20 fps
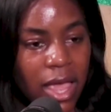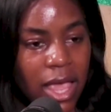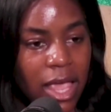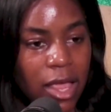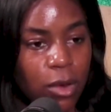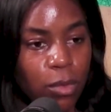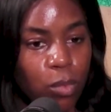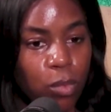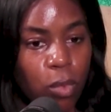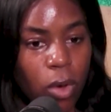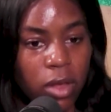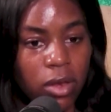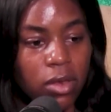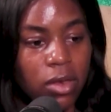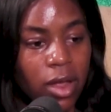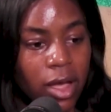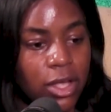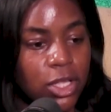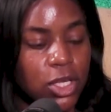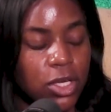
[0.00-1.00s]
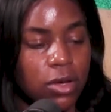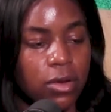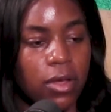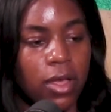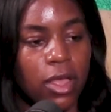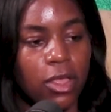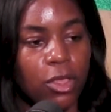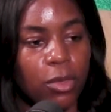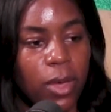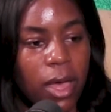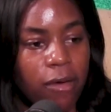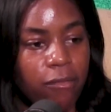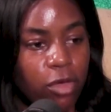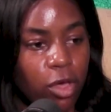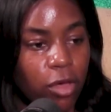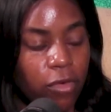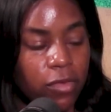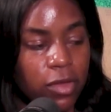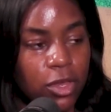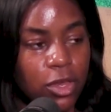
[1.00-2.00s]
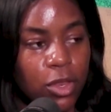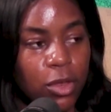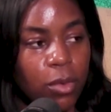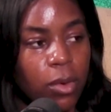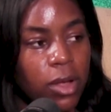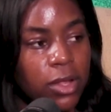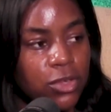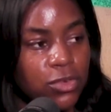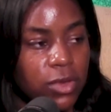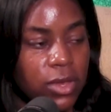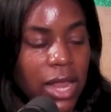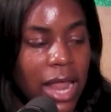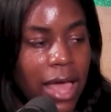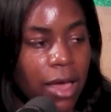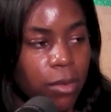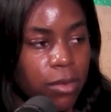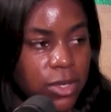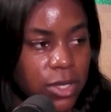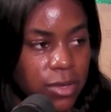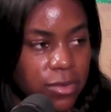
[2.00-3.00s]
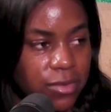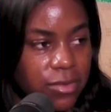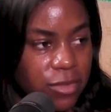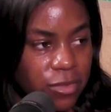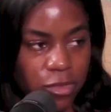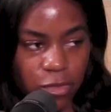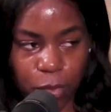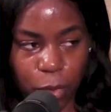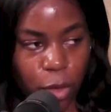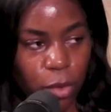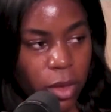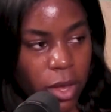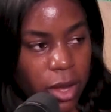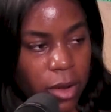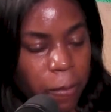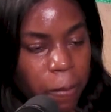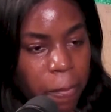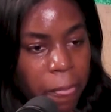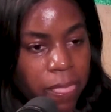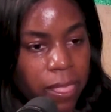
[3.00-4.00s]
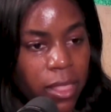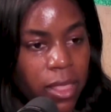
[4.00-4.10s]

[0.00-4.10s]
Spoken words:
In one Nigeria, you have over 200 languages spoken.